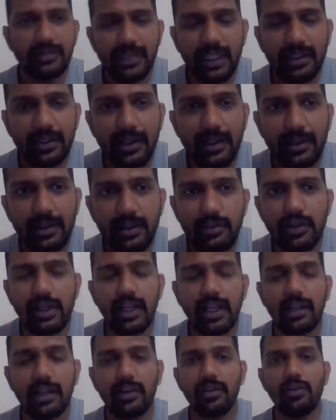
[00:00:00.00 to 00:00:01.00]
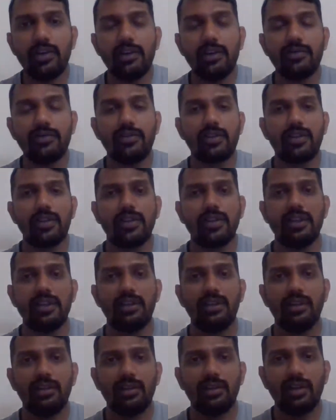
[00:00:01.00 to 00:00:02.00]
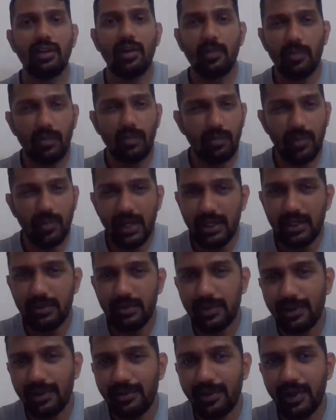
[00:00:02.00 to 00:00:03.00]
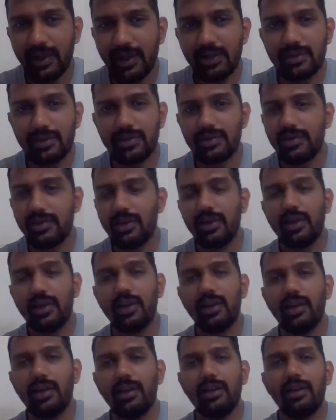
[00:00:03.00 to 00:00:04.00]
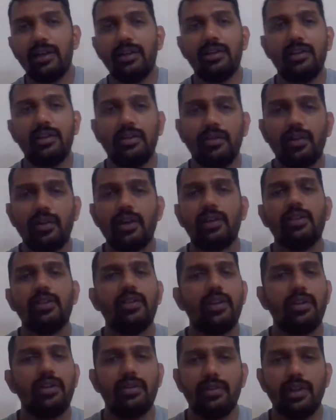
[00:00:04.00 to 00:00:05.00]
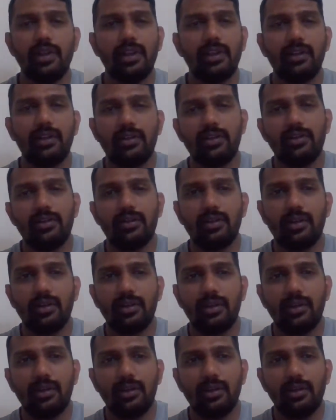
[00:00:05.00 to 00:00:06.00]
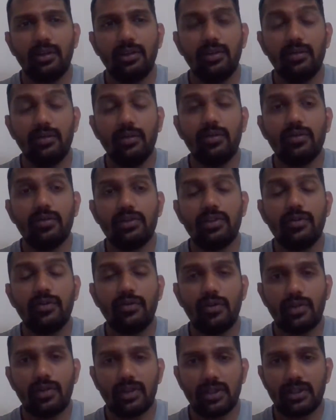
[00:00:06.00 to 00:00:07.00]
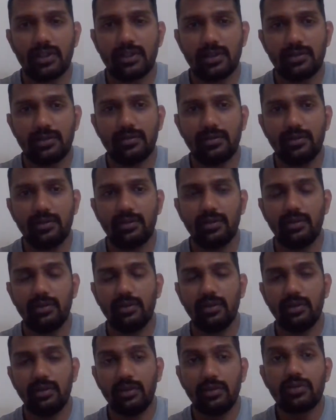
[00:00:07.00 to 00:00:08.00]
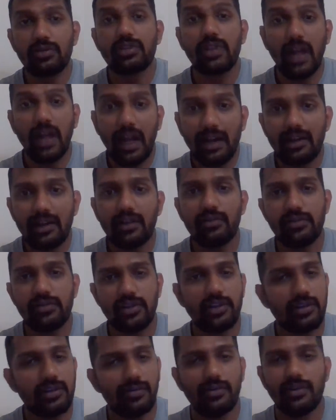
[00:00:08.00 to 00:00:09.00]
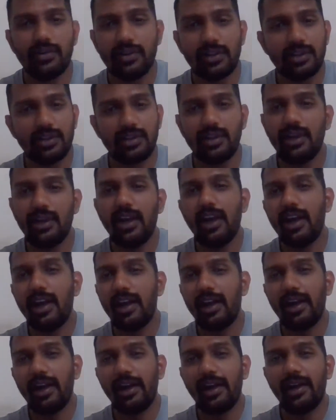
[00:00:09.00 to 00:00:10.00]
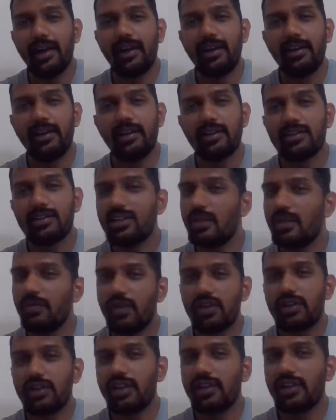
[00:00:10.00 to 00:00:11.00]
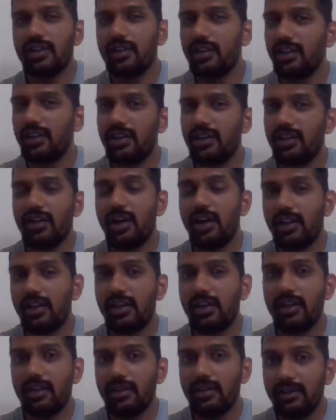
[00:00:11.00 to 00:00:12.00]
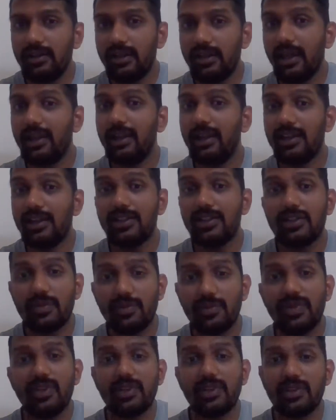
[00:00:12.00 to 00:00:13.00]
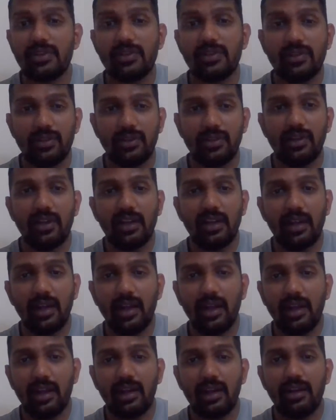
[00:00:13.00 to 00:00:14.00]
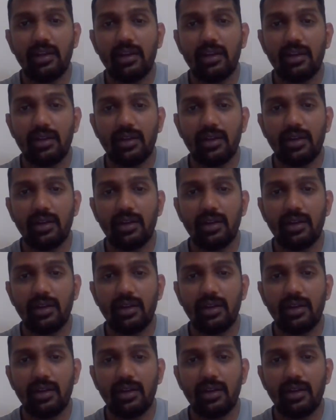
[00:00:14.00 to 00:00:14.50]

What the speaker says: And then you are going for the multiple breaks, the work you are doing, you lose the focus. You start losing the focus, and some or the other thing is missed, and